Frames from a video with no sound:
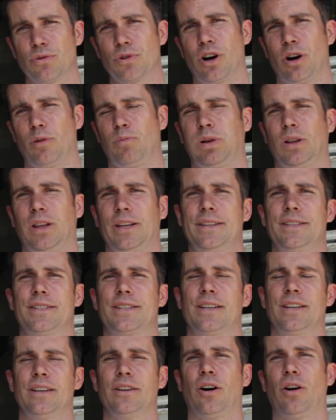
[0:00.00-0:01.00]
got
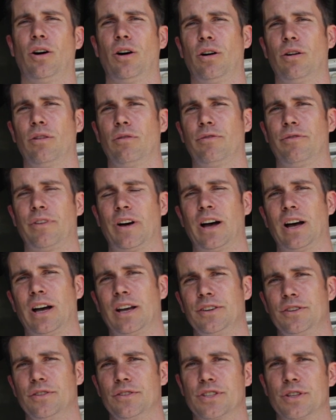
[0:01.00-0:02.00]
plenty of
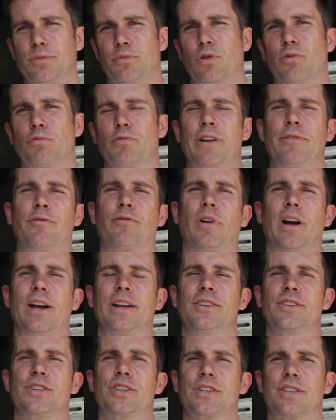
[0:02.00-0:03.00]
usable rev
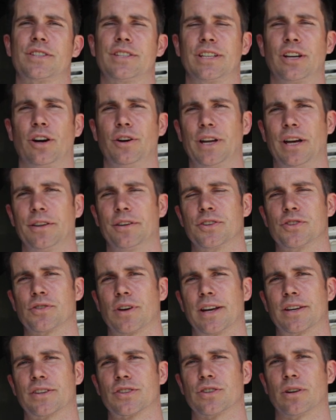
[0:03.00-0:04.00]
range to go down the
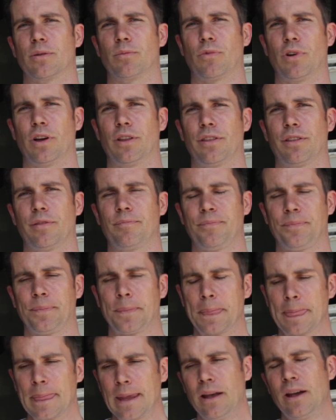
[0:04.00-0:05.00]
drag strip with.
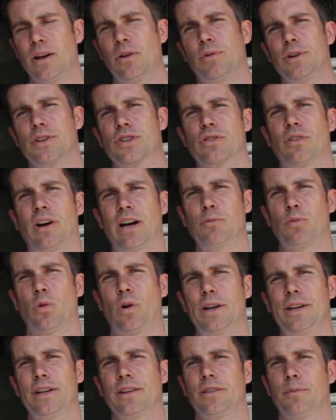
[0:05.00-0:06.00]
We tried
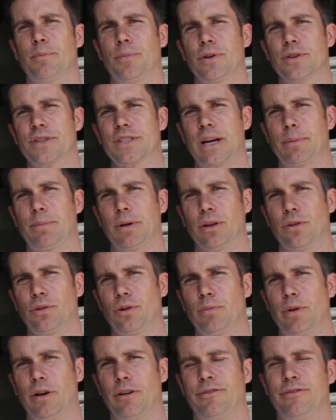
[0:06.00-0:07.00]
winding the boost up a little
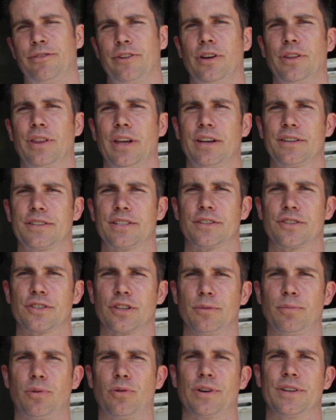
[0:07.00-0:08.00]
bit further to
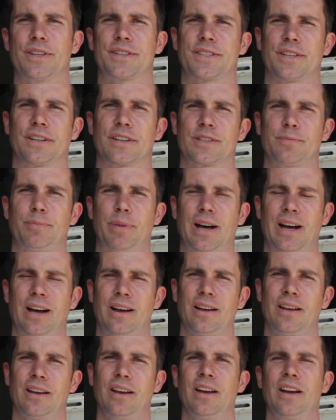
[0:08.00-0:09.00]
2.6
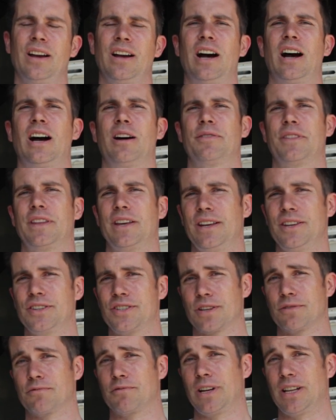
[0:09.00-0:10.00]
bar. The
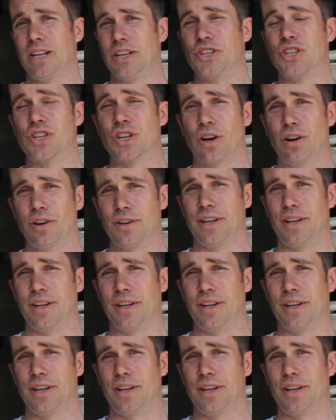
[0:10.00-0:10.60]
engine really showed